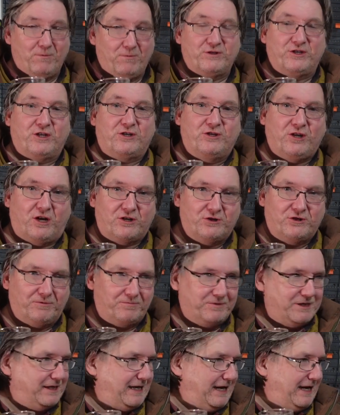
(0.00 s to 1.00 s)
was a
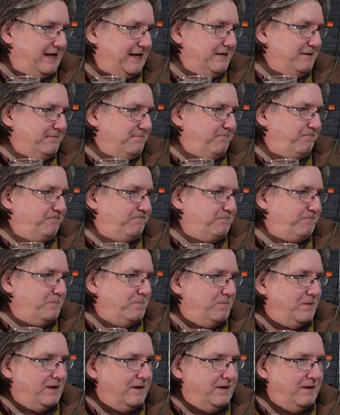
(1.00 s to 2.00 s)
toss-up today.
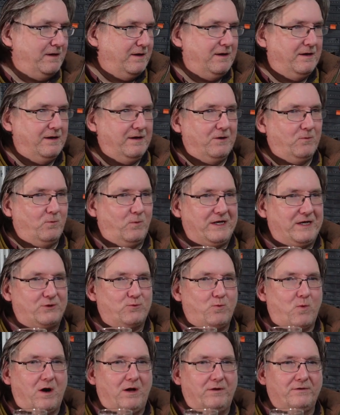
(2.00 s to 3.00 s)

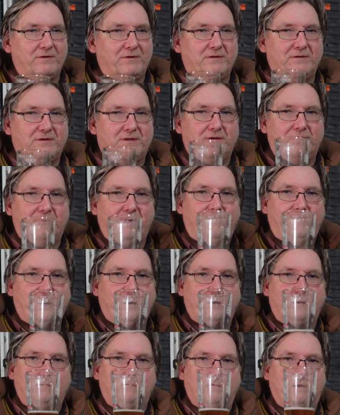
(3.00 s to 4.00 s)
Which one to
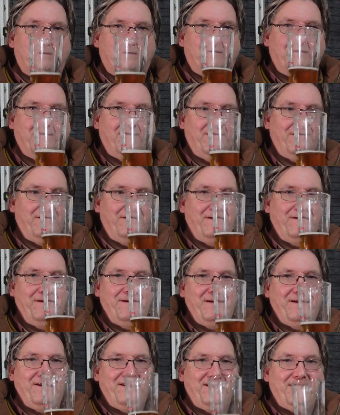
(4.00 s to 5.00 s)
review?
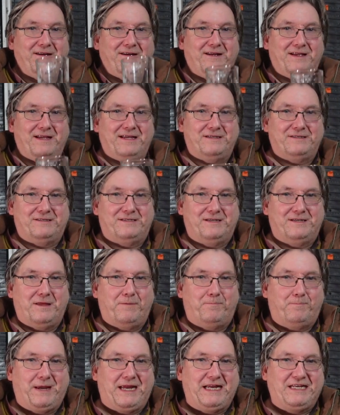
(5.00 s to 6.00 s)
It's
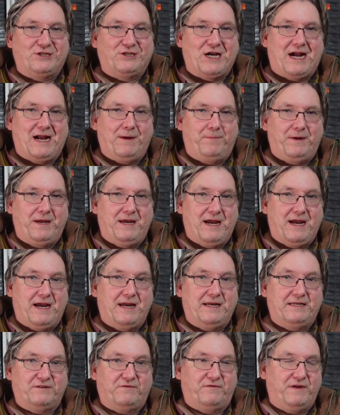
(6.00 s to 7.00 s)
a peach
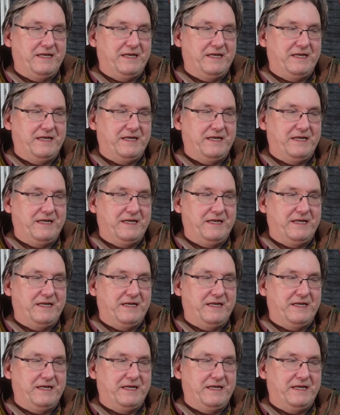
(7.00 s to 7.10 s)
IPA. It's